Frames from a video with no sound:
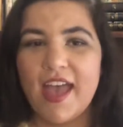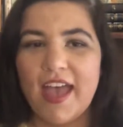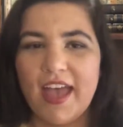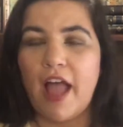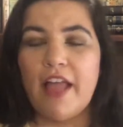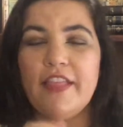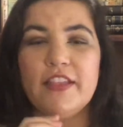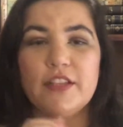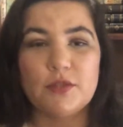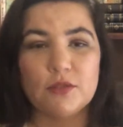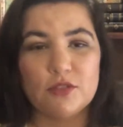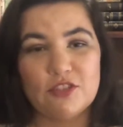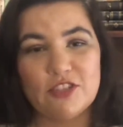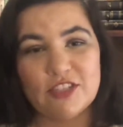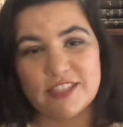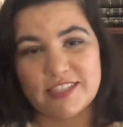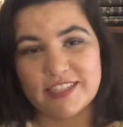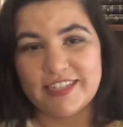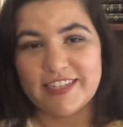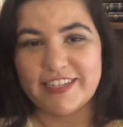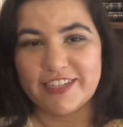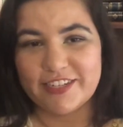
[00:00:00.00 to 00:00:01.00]
and this is
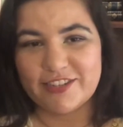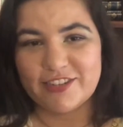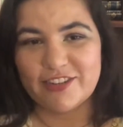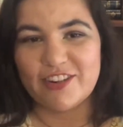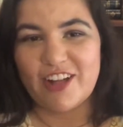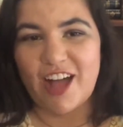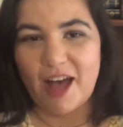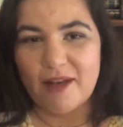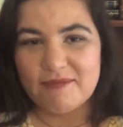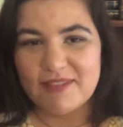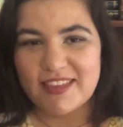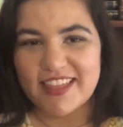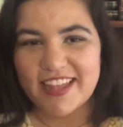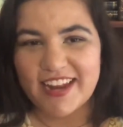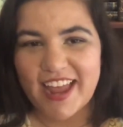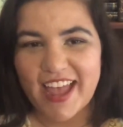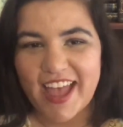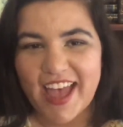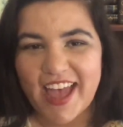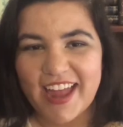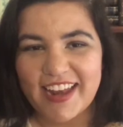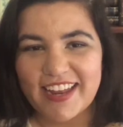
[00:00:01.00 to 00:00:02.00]
just an additional copy that I
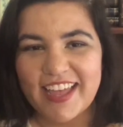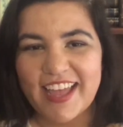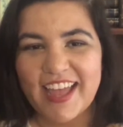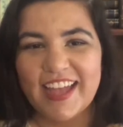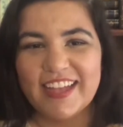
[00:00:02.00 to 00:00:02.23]
had.